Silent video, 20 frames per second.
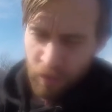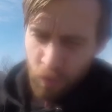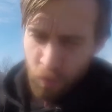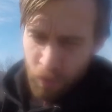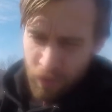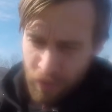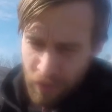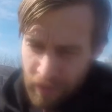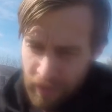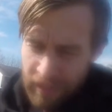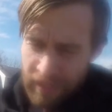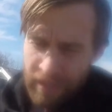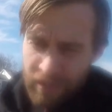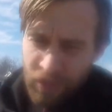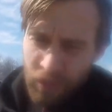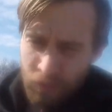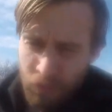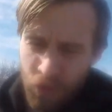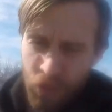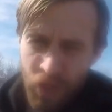We're gonna get
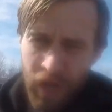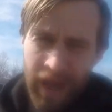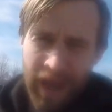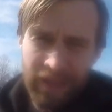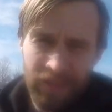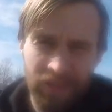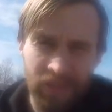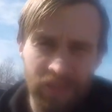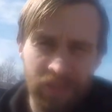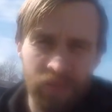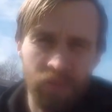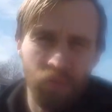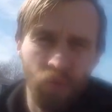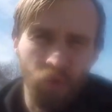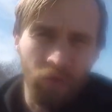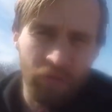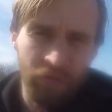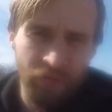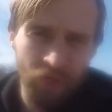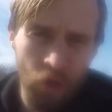some shots, get some
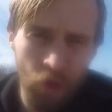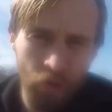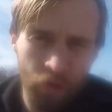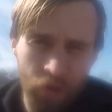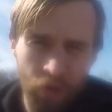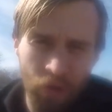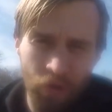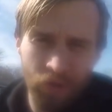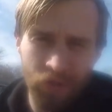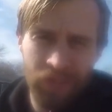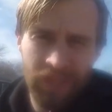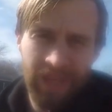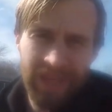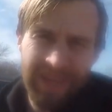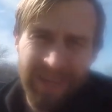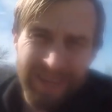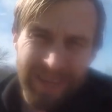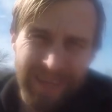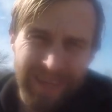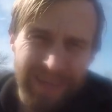more photos,
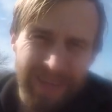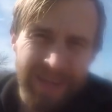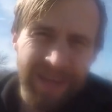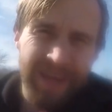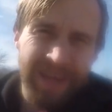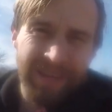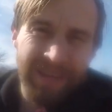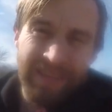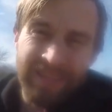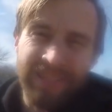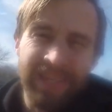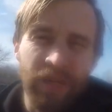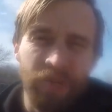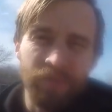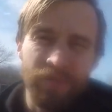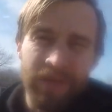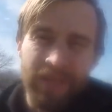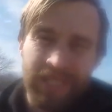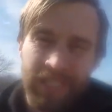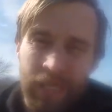and it's gonna
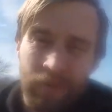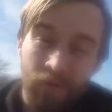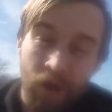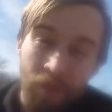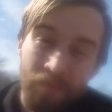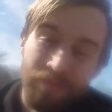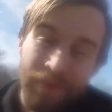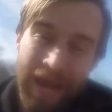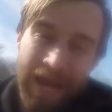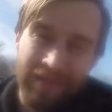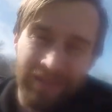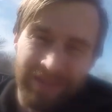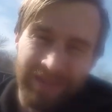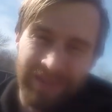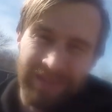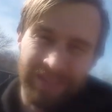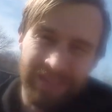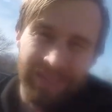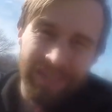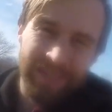be some
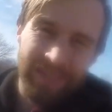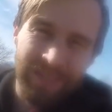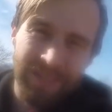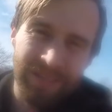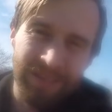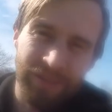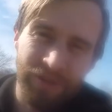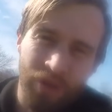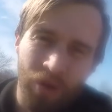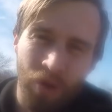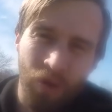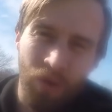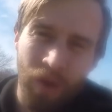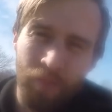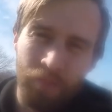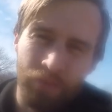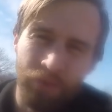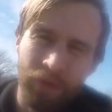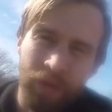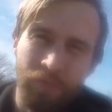abandonness. So I'm
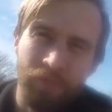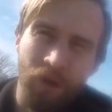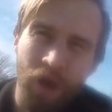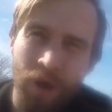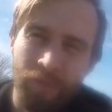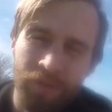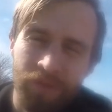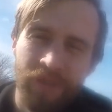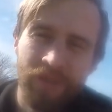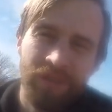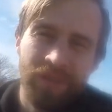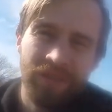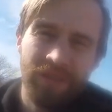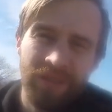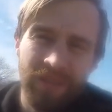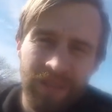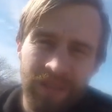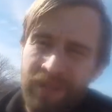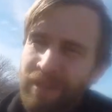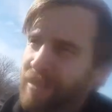pretty pumped.
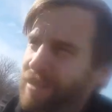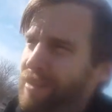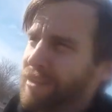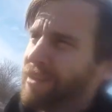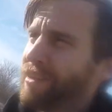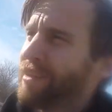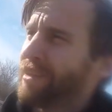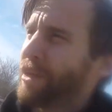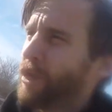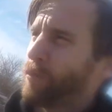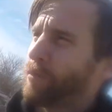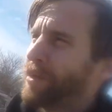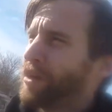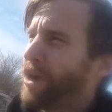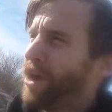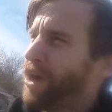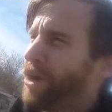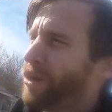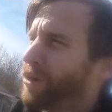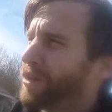Here we
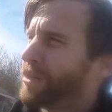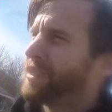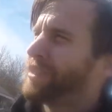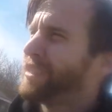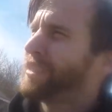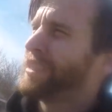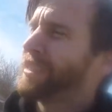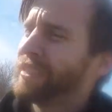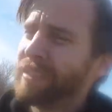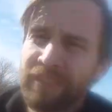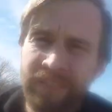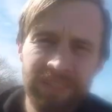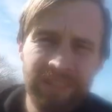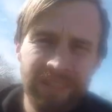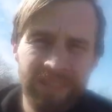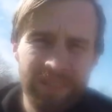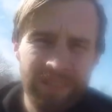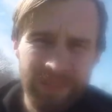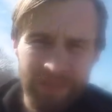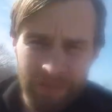go.
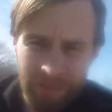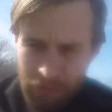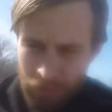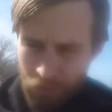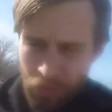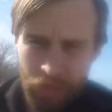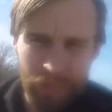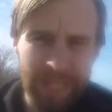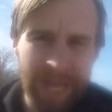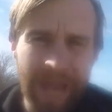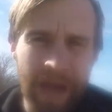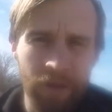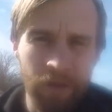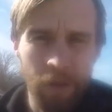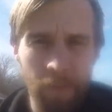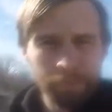Look down.